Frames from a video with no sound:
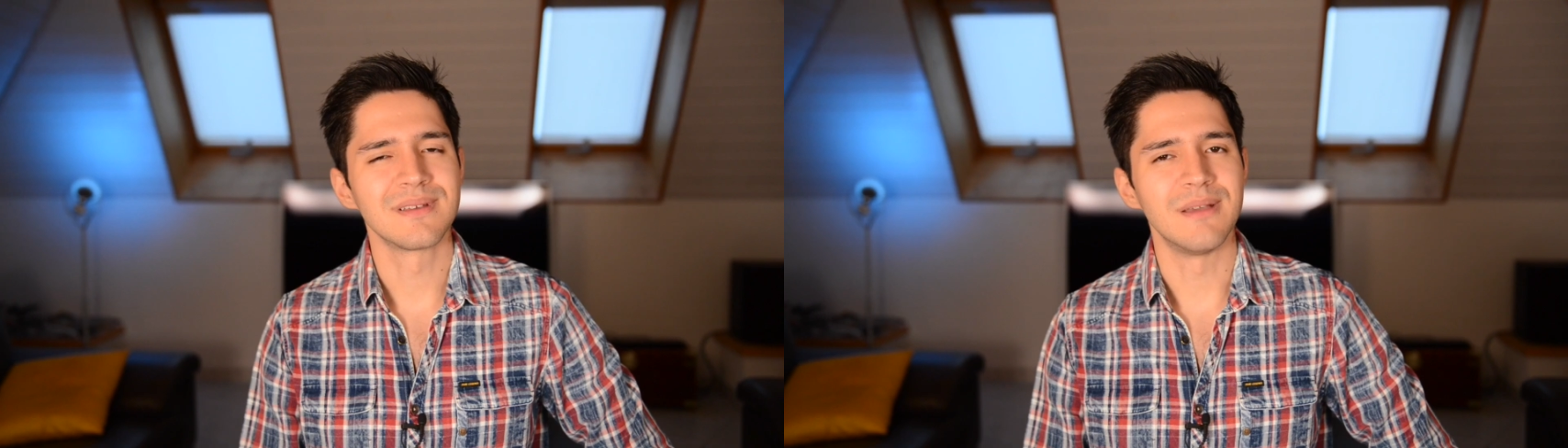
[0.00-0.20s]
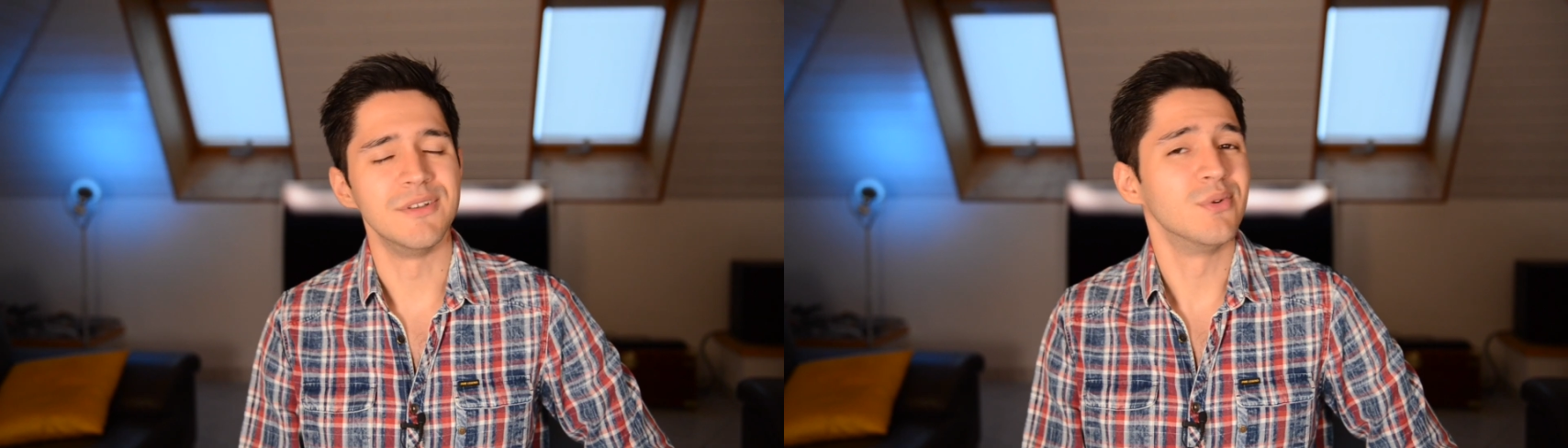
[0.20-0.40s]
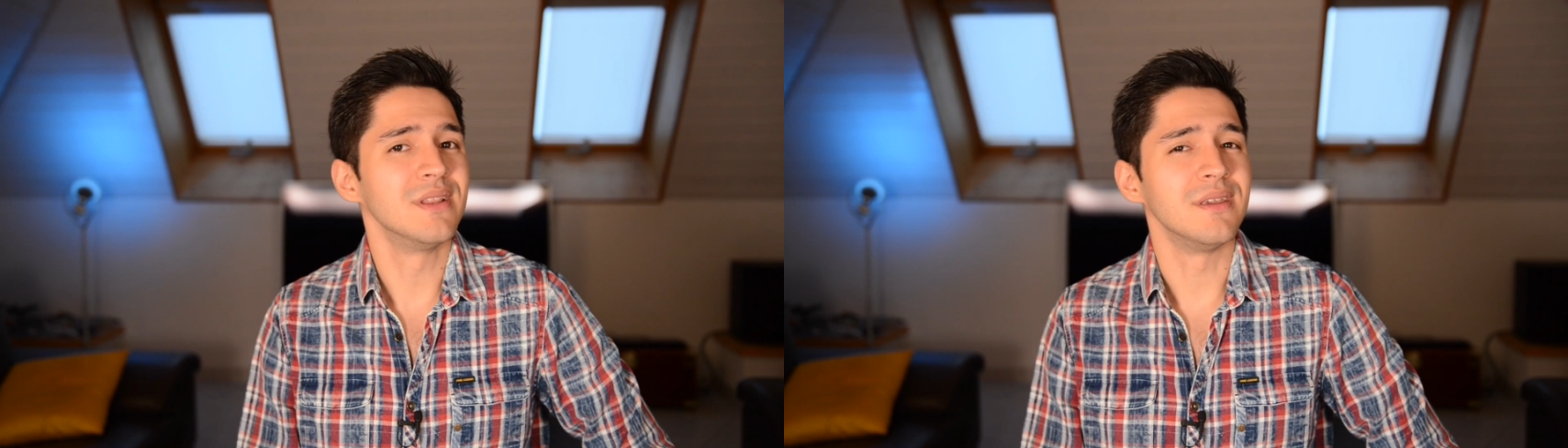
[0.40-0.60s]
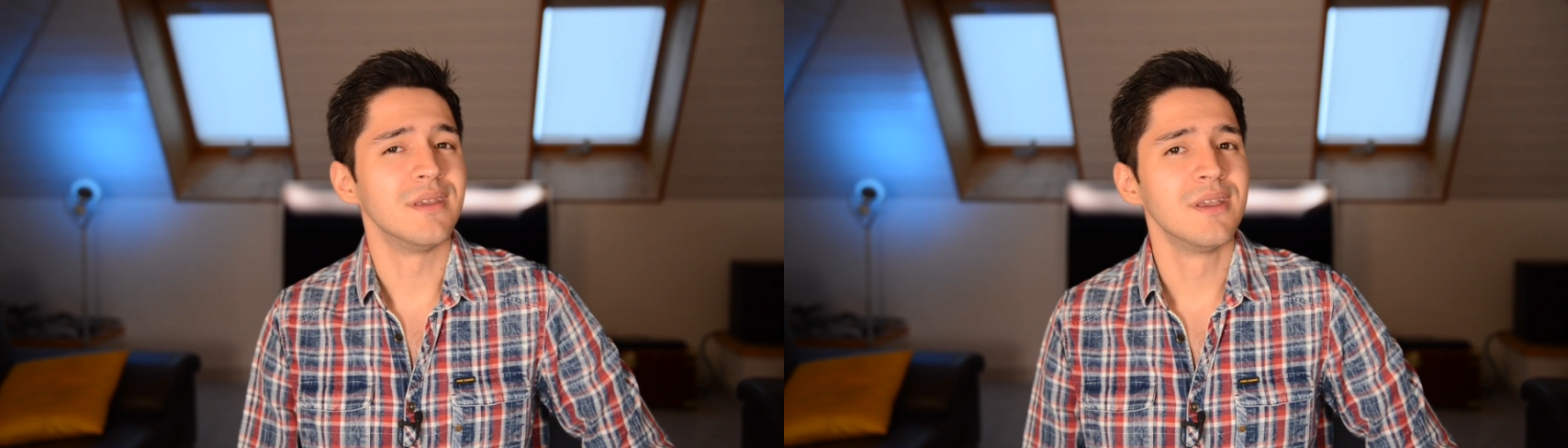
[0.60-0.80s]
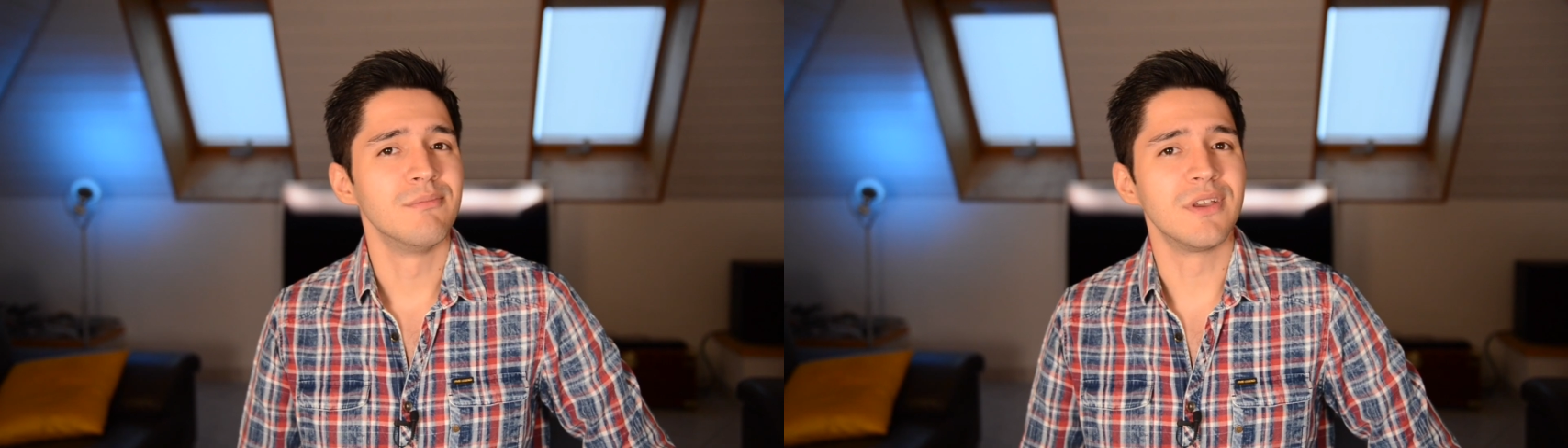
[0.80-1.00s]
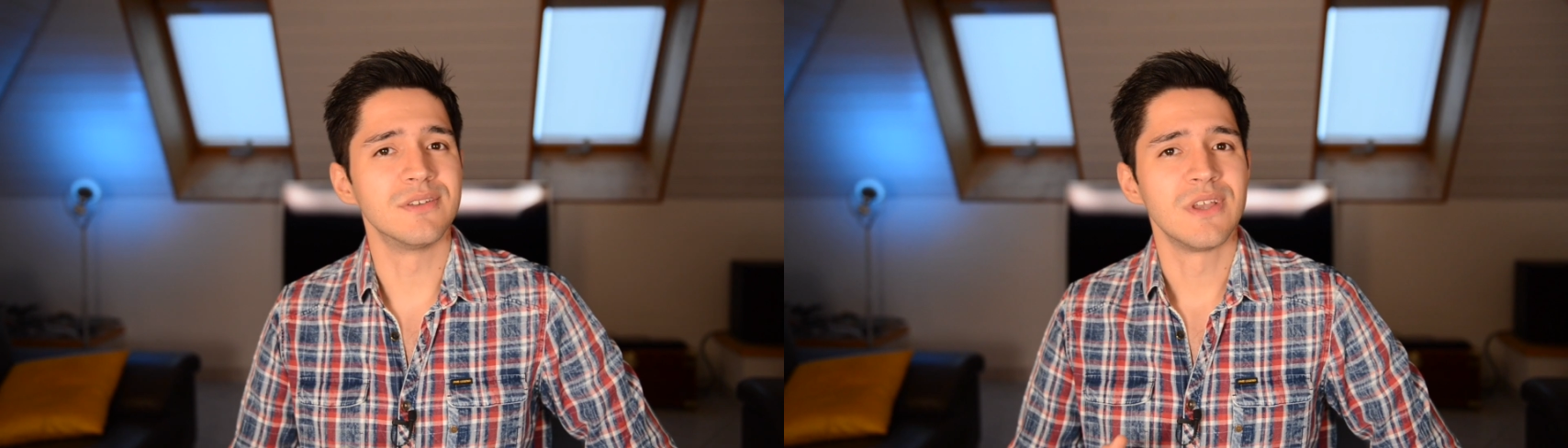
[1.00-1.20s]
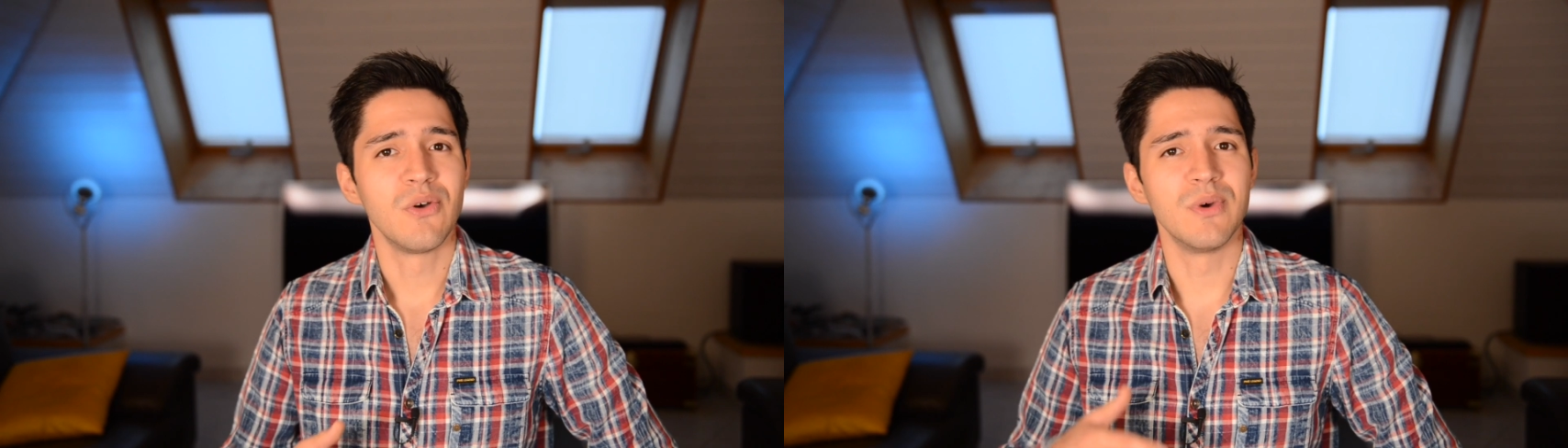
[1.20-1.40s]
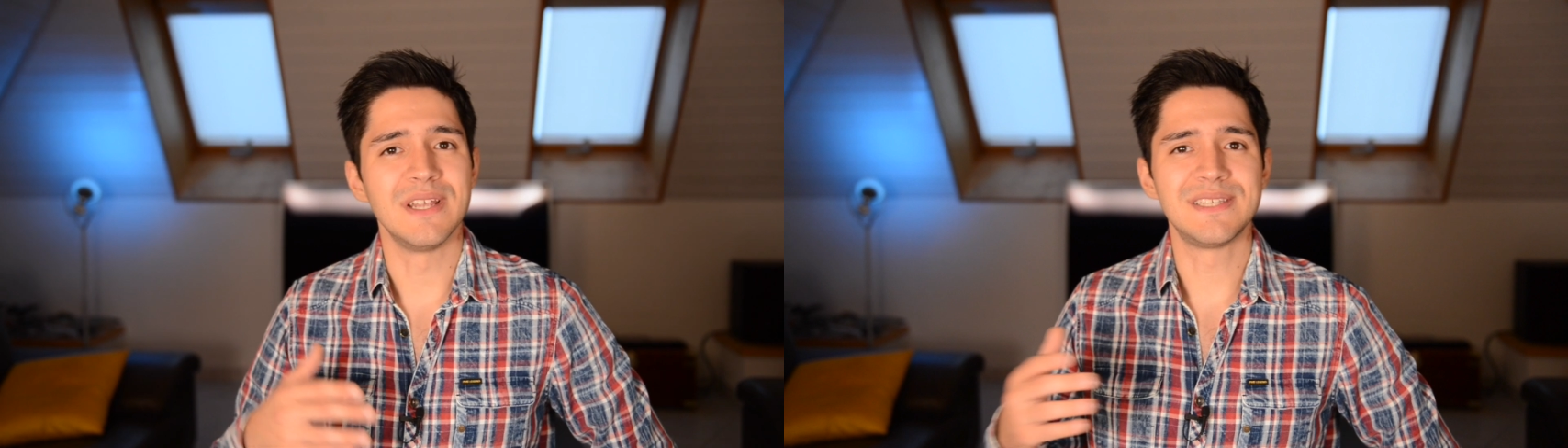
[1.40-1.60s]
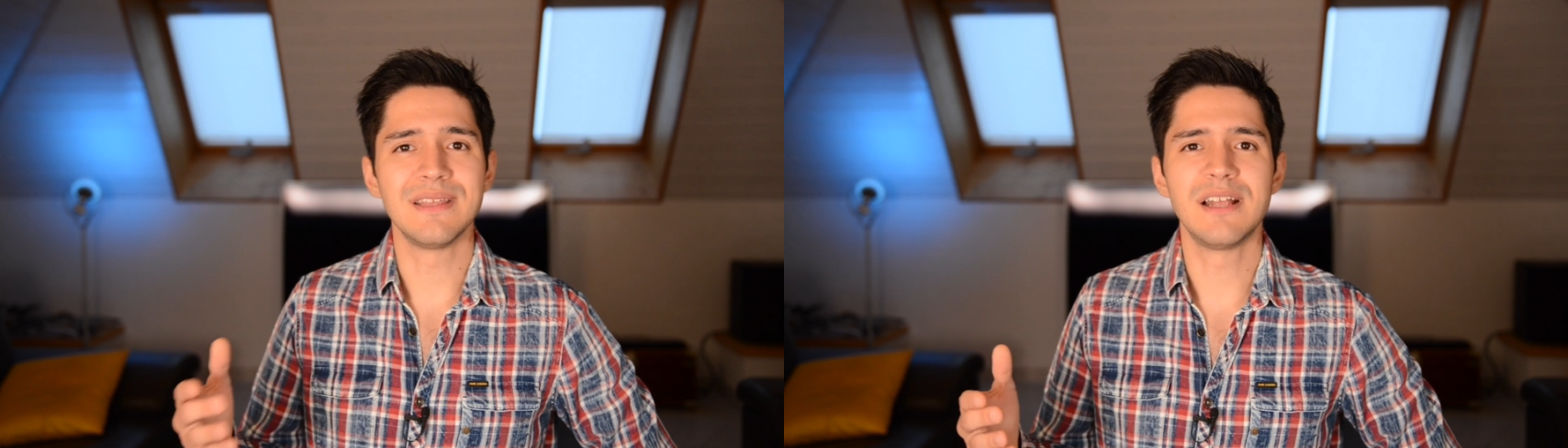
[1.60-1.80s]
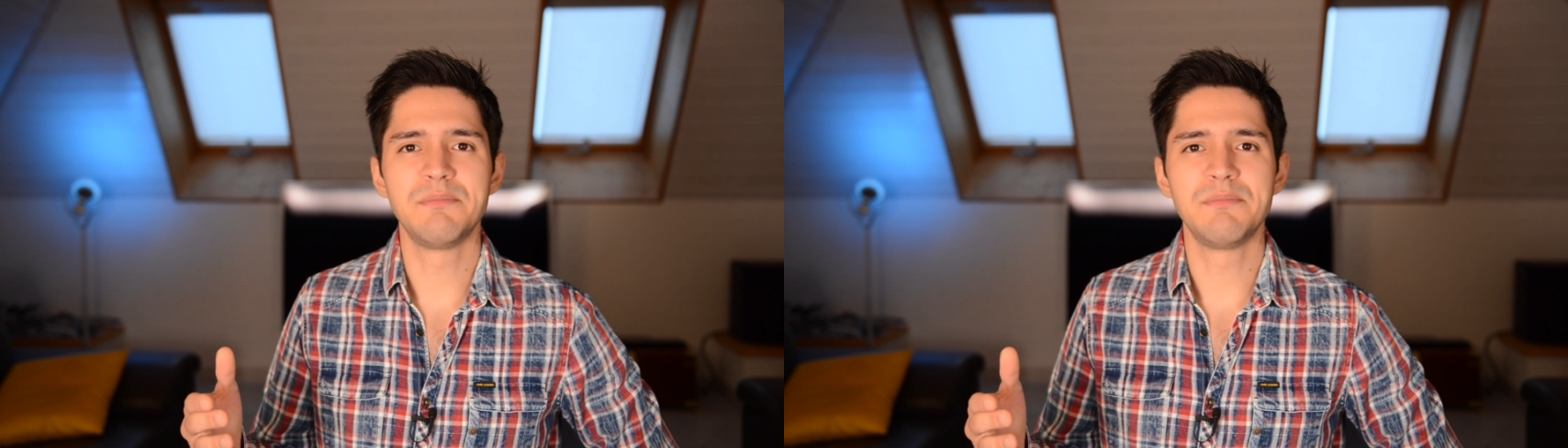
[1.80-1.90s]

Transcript: I mean, really, because when I say that,